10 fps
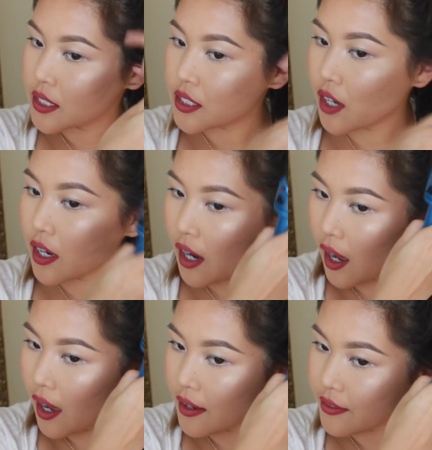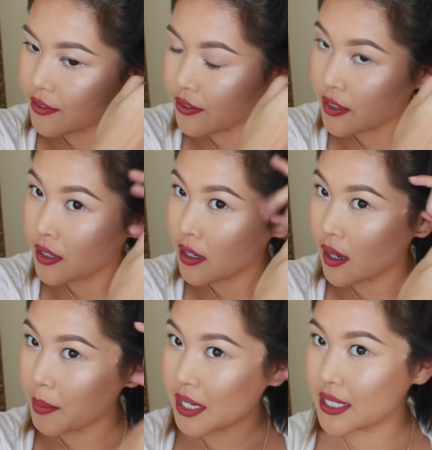To start off,
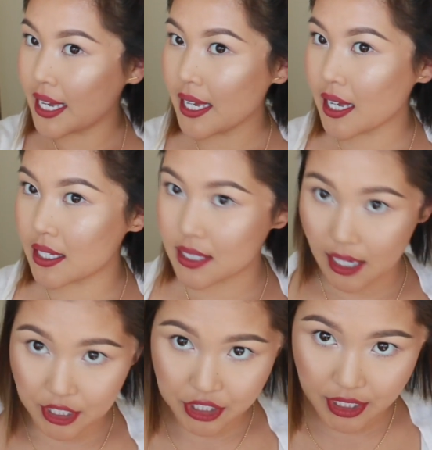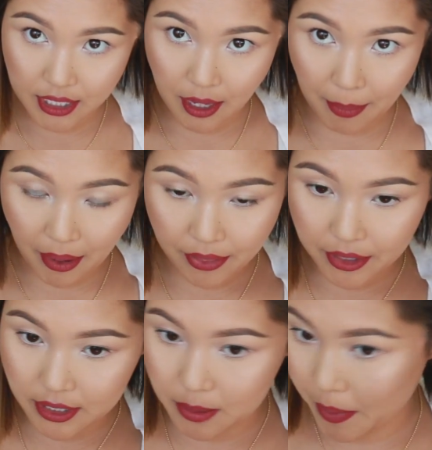I'm going to take a section about
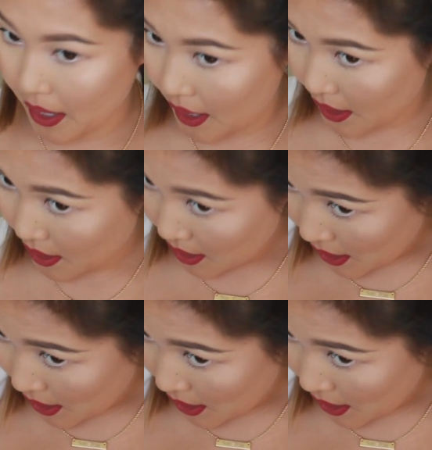this big.